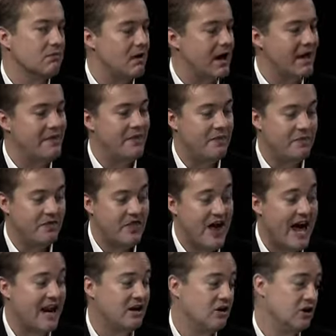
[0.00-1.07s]
And
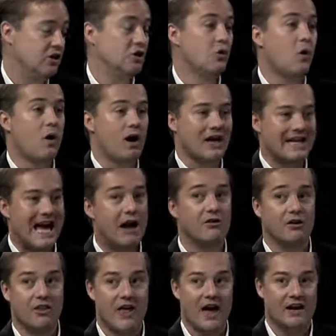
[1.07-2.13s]
then your
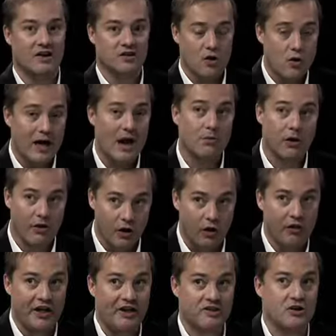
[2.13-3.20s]
counter to that is, okay, well, the whole
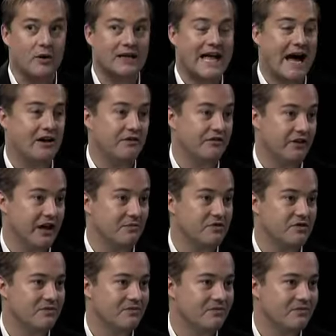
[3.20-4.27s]
thing's going down in
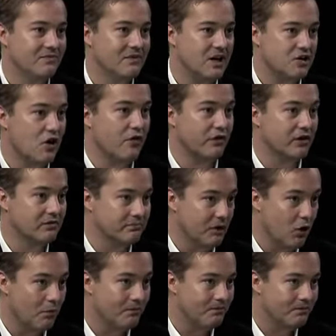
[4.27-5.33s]
flames. It's over.
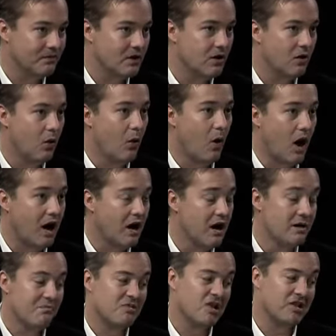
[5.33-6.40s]
Boom. Or
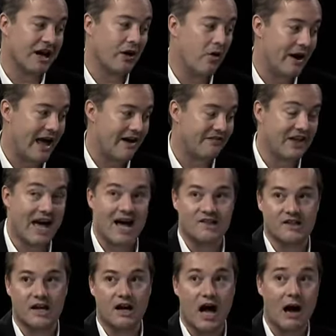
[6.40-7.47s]
since I own half the
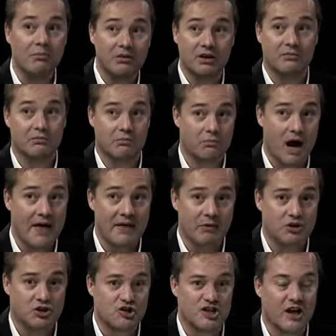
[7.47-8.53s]
asset, I think we
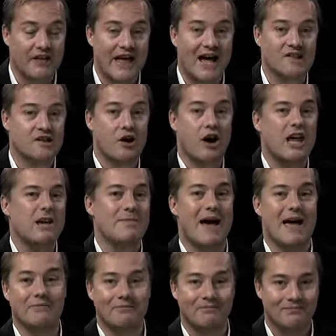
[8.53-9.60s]
sell the asset on
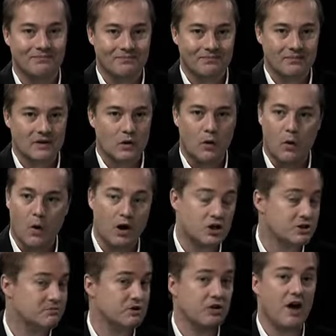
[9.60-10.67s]
eBay or
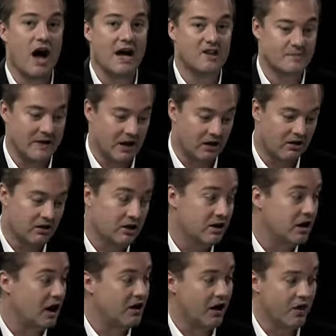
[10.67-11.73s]
to the highest bidder.
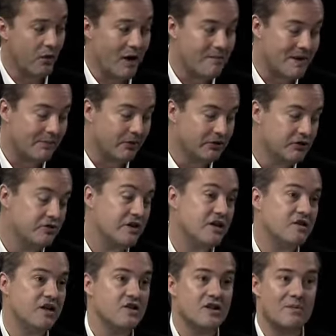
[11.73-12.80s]
Another way people do
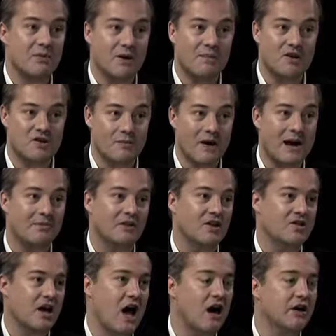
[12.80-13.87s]
this is they put a piece of paper and they
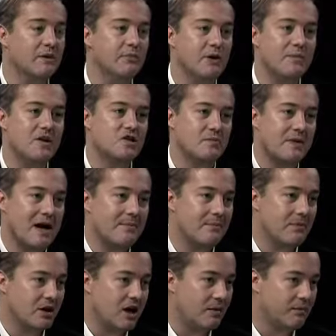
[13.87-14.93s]
say, I'm going to put
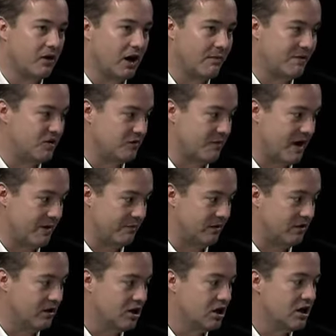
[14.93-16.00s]
a number on a piece of
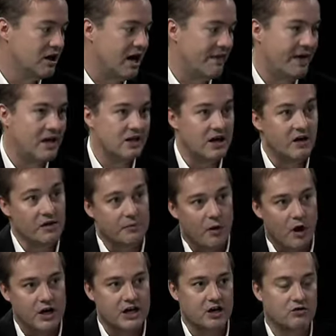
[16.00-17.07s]
paper. And then the other
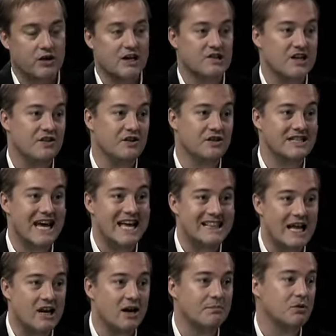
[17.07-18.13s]
party agrees to either take
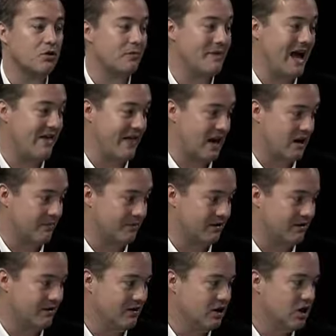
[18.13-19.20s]
that number or pay that number.
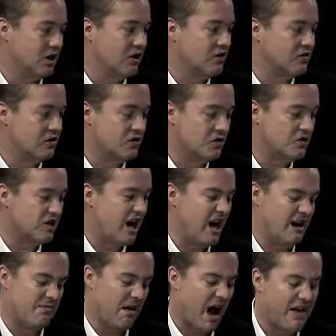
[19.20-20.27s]
So you
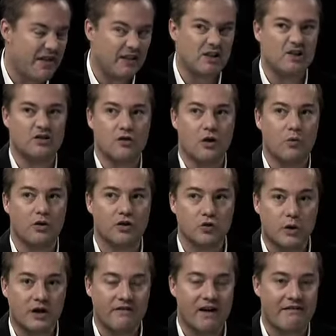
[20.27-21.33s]
say, I think this is all worth
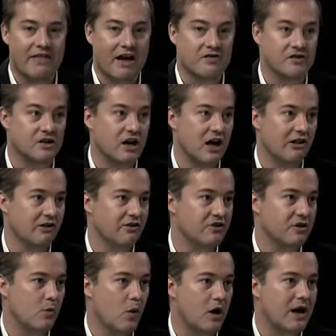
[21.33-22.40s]
$25,000, the
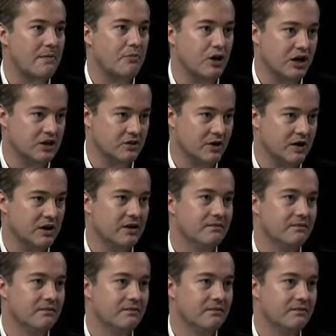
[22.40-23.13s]
work I put into it.